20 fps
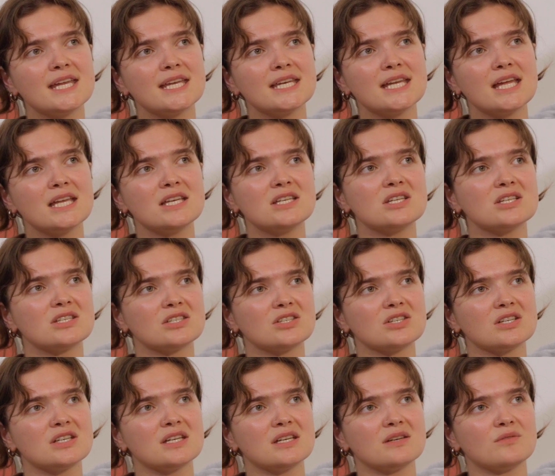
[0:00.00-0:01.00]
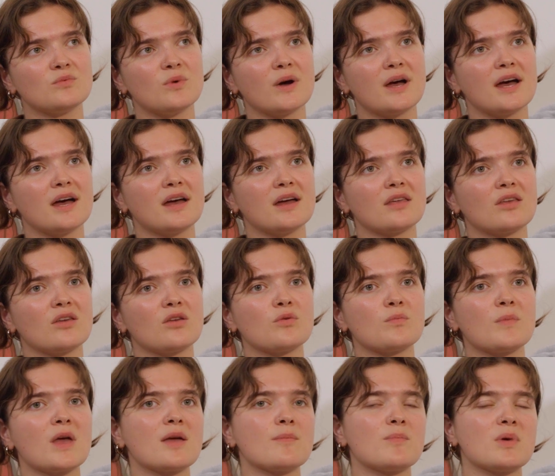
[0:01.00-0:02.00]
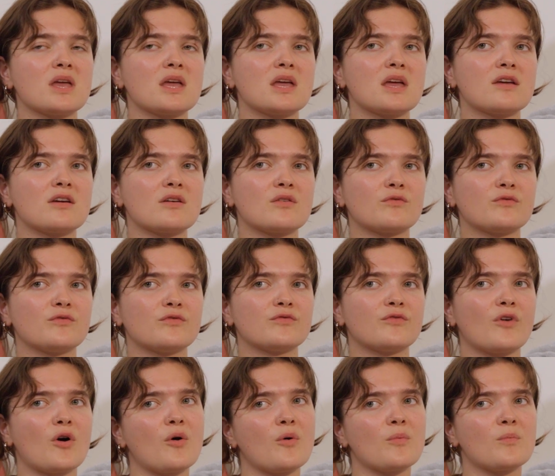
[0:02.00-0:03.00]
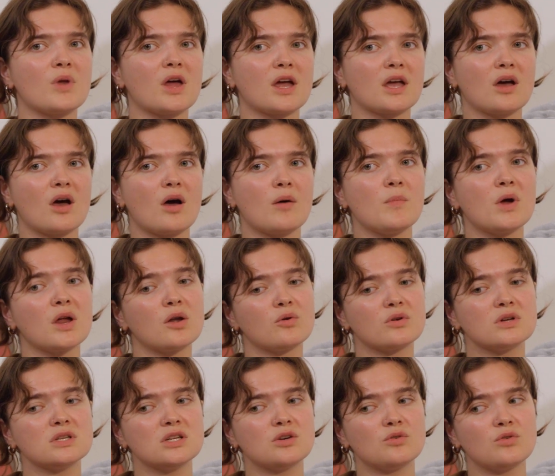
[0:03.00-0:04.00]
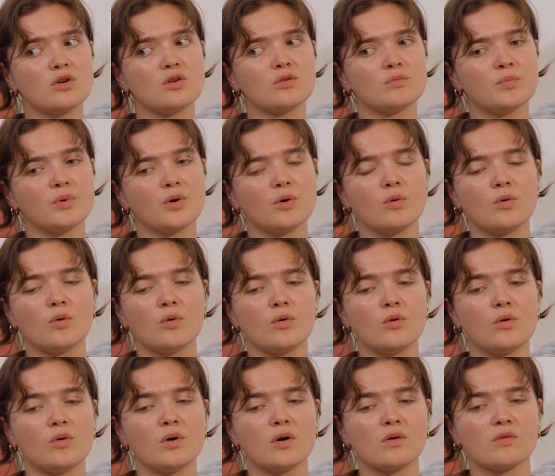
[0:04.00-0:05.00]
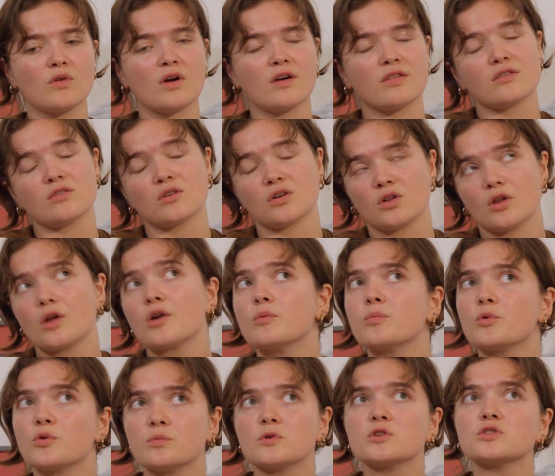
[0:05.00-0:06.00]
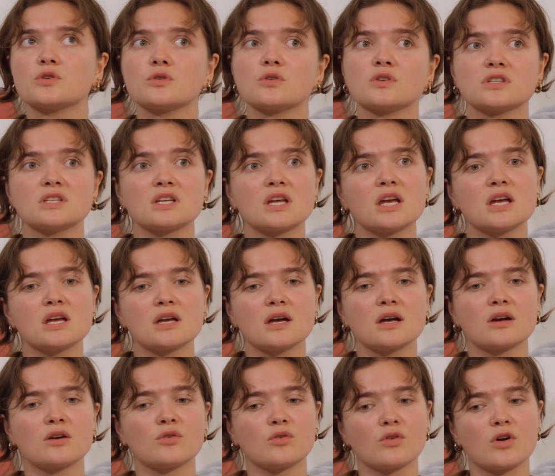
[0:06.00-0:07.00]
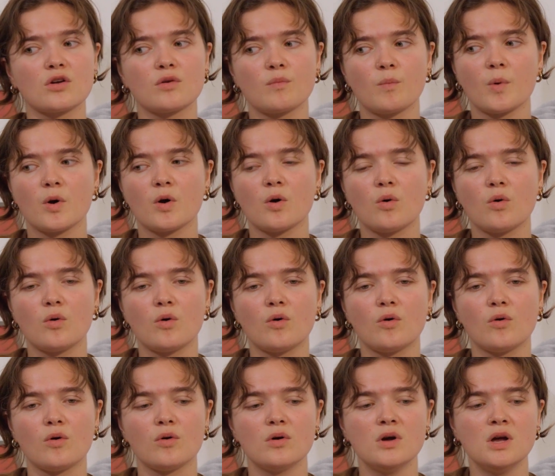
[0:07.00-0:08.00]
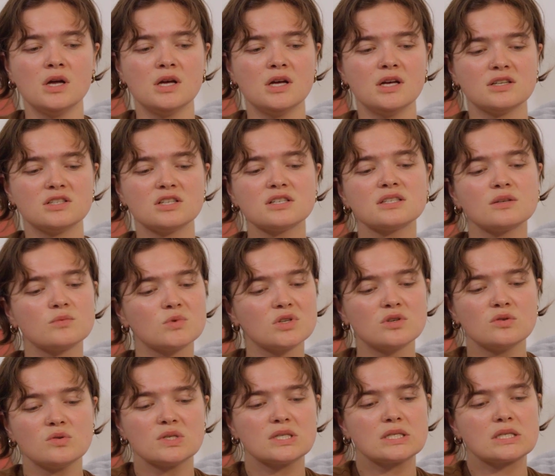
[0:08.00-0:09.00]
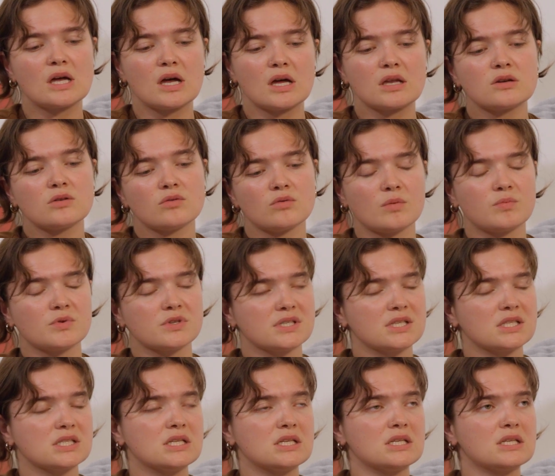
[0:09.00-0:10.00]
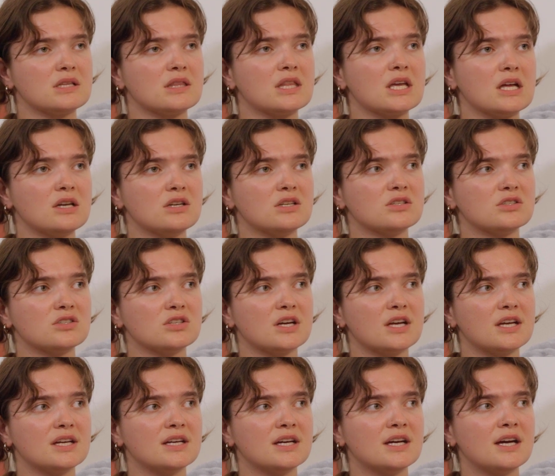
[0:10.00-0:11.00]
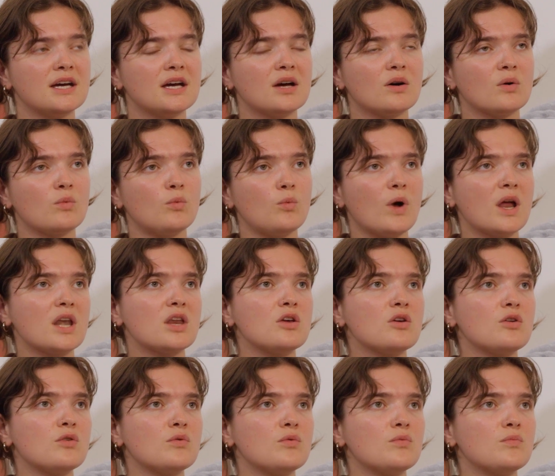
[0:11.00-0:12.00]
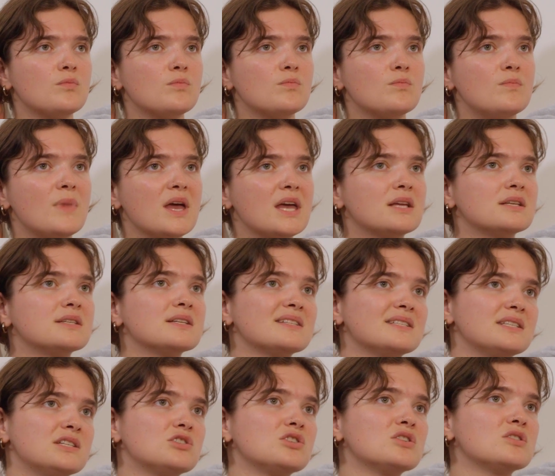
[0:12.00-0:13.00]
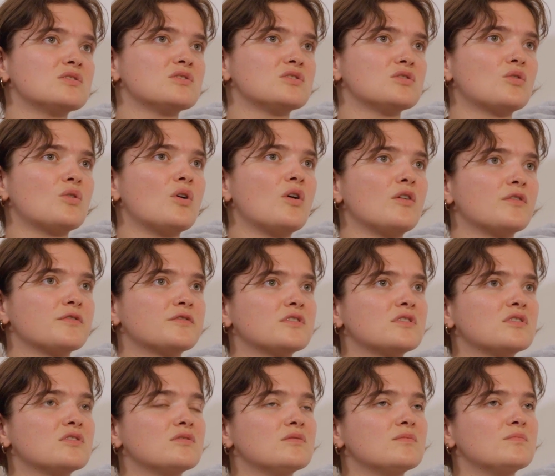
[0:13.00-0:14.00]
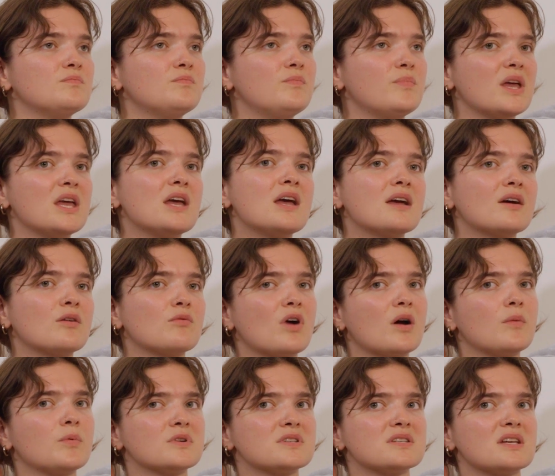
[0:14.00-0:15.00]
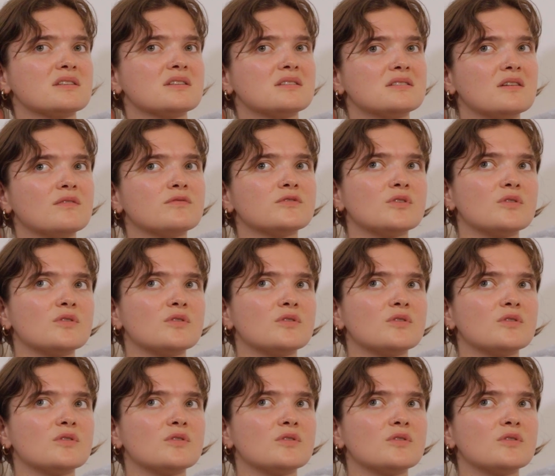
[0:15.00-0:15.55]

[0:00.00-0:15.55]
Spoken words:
an industry where you may be from like a minority group, or rather a global majority group, or just someone who is underrepresented in the industry, when you make decisions, you're often being a representative